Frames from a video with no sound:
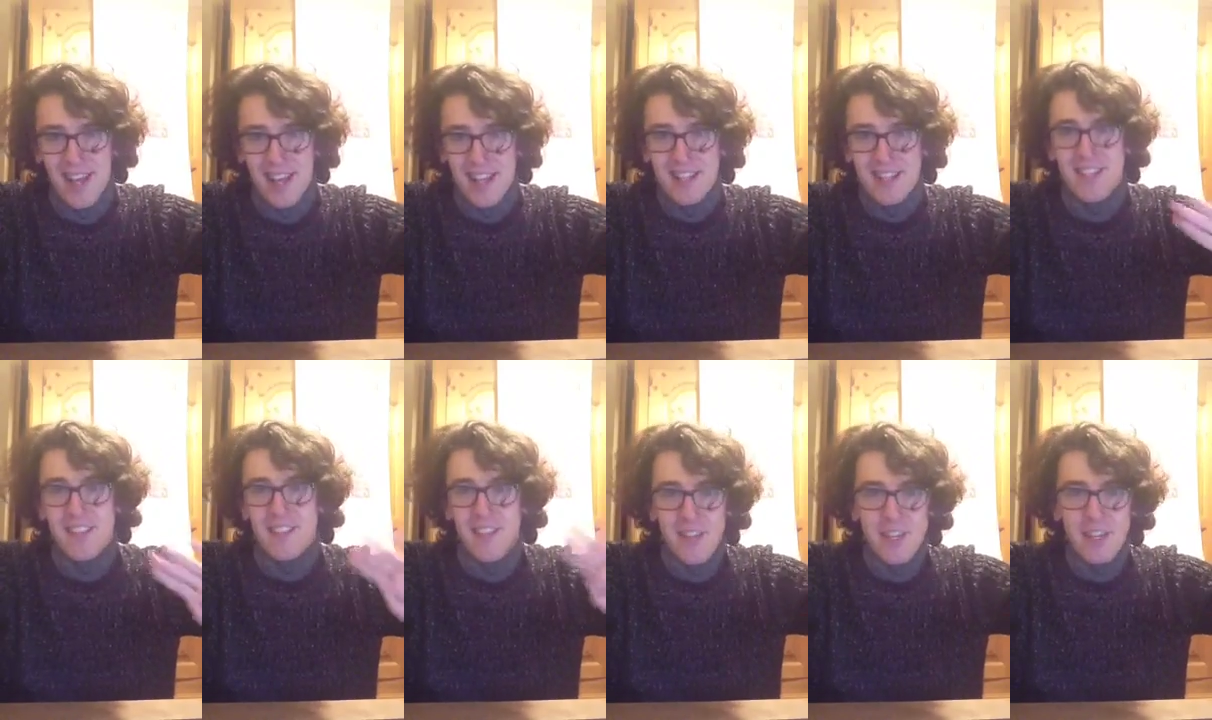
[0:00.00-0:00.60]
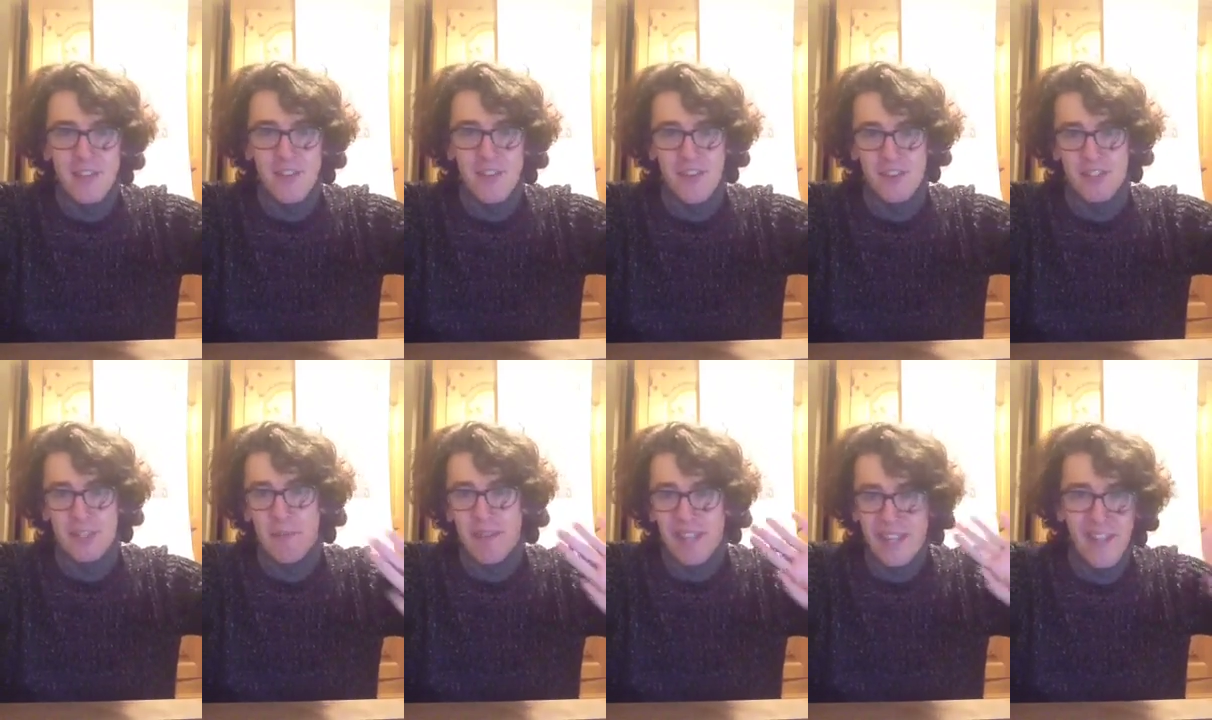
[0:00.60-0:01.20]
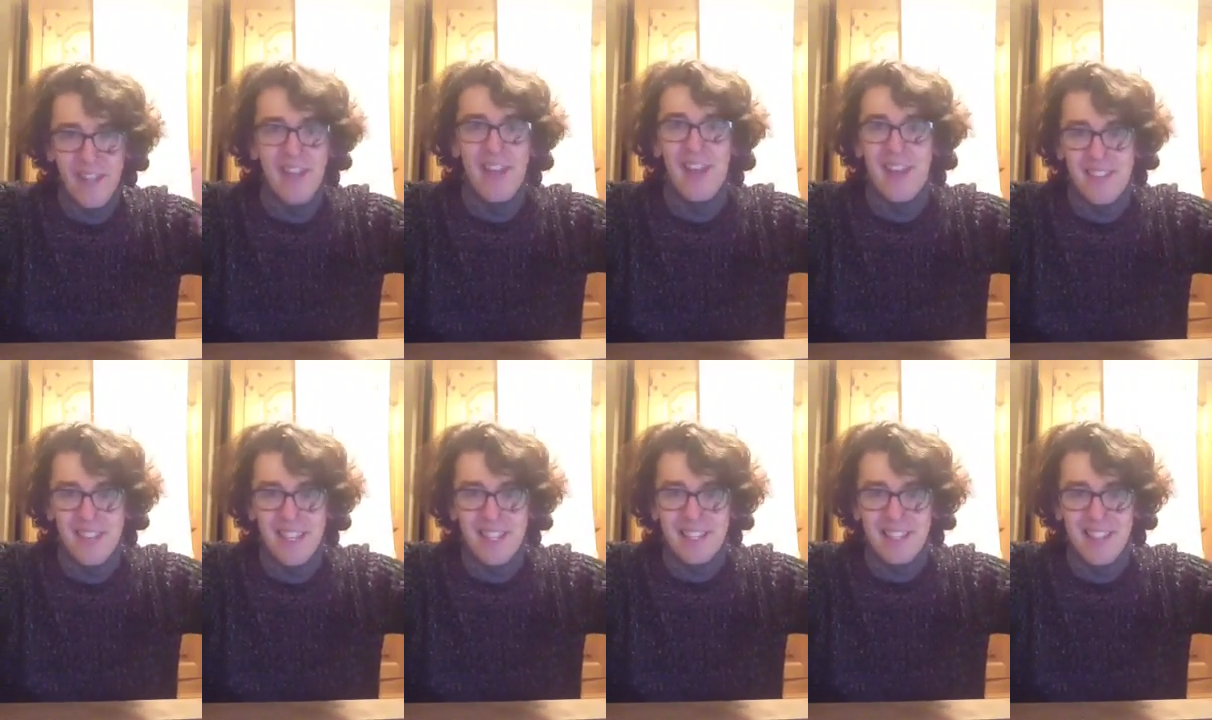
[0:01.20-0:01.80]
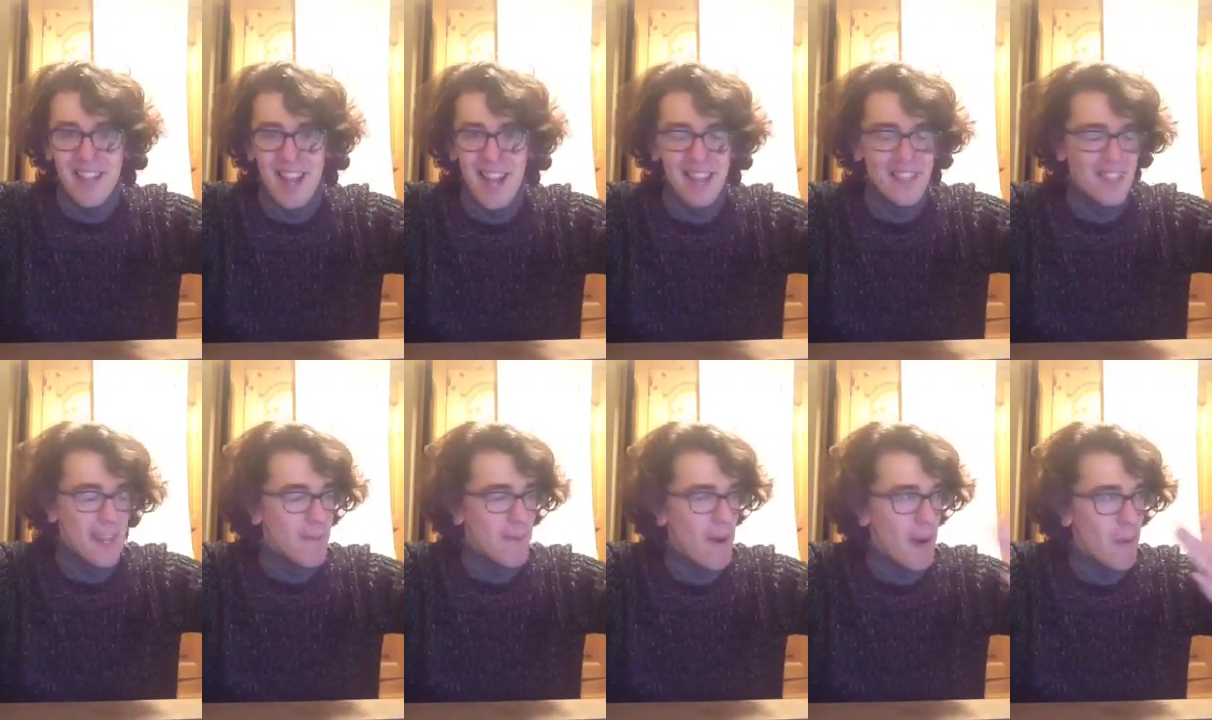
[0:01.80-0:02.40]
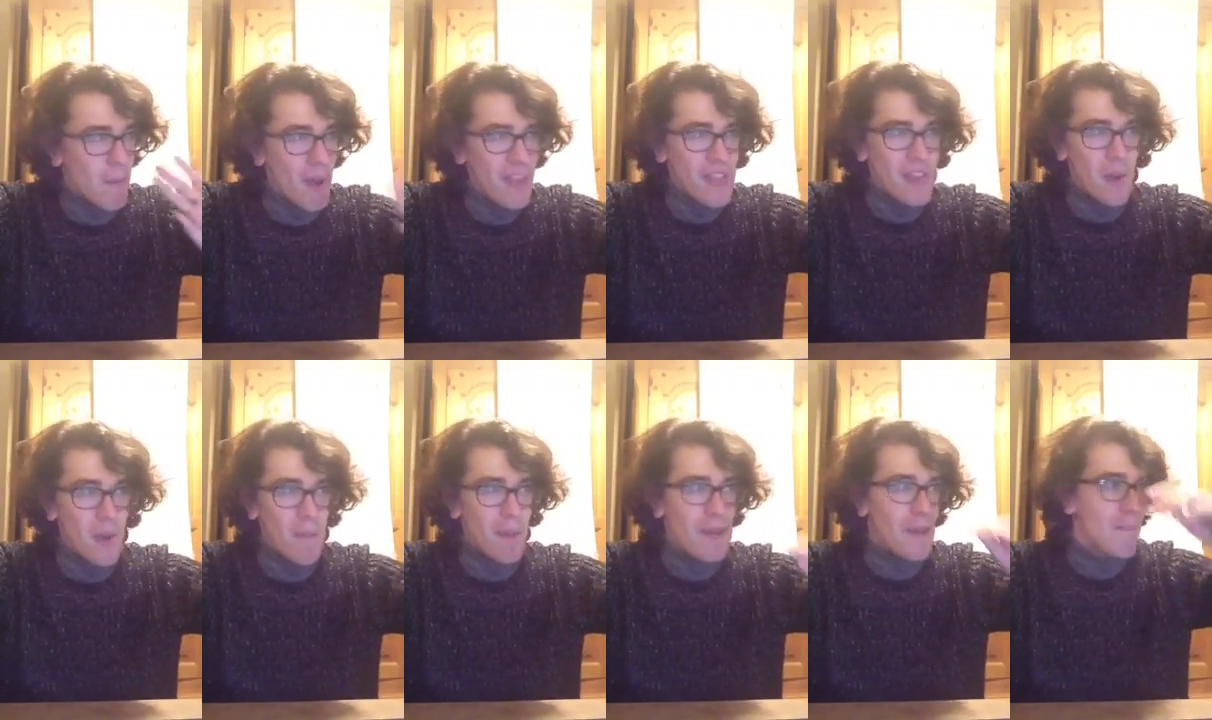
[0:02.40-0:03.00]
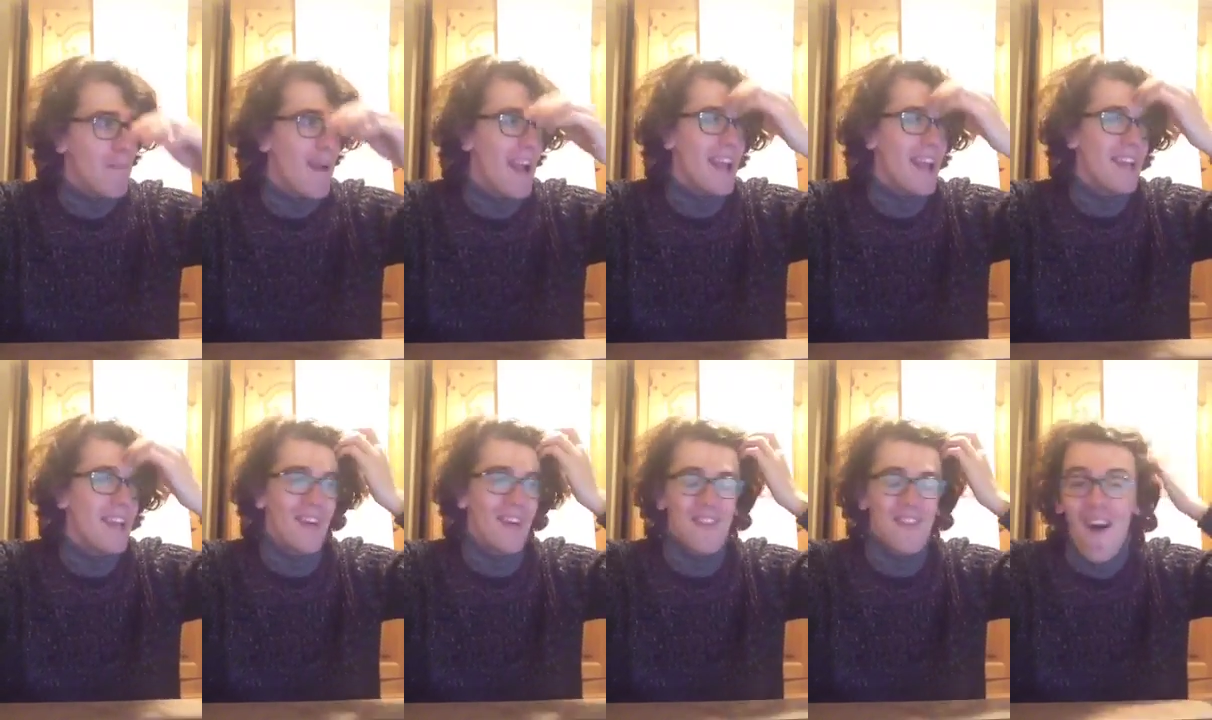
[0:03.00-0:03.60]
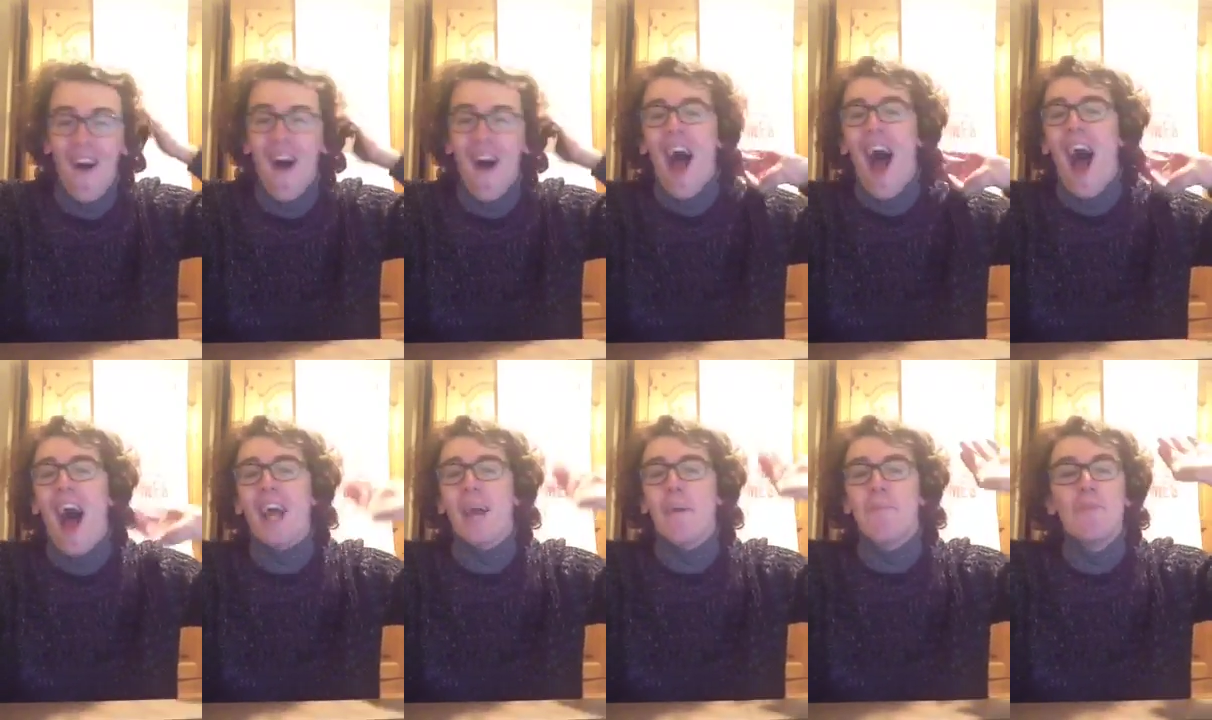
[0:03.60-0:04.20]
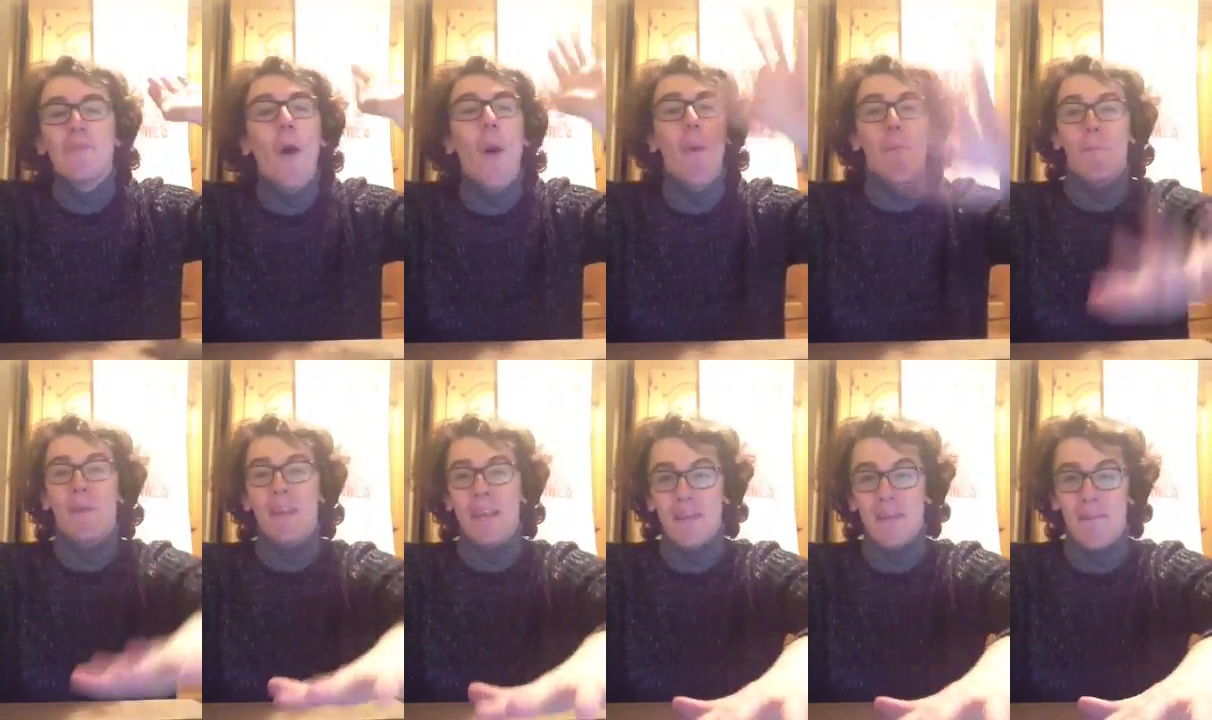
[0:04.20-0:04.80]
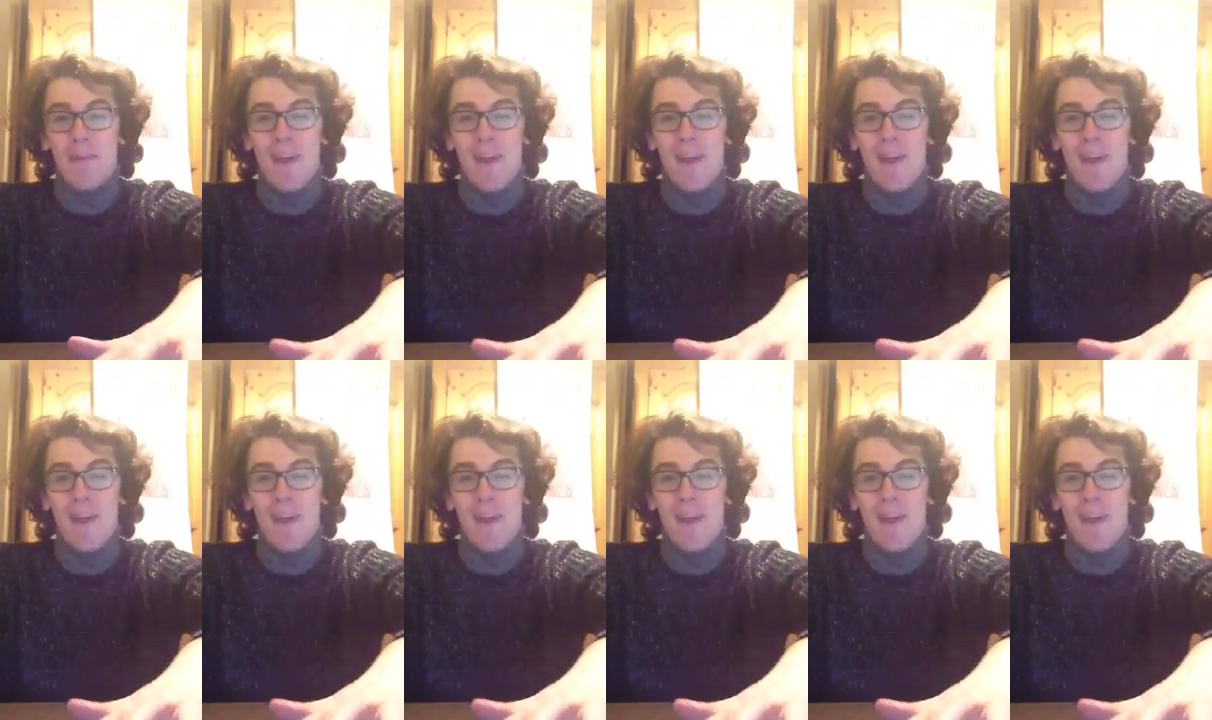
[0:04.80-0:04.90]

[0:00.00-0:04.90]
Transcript: because I know you've got to be clear these days about whether you're being paid or not. I am not being